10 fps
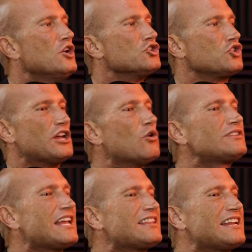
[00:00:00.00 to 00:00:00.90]
So the only
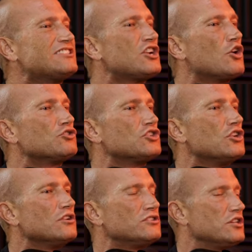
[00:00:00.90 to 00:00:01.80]
thing that he's known to
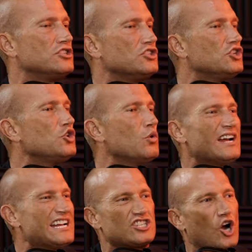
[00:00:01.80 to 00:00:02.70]
do
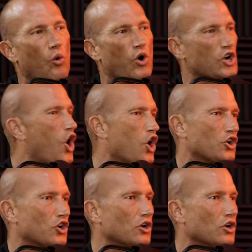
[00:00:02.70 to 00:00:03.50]
is to go work harder.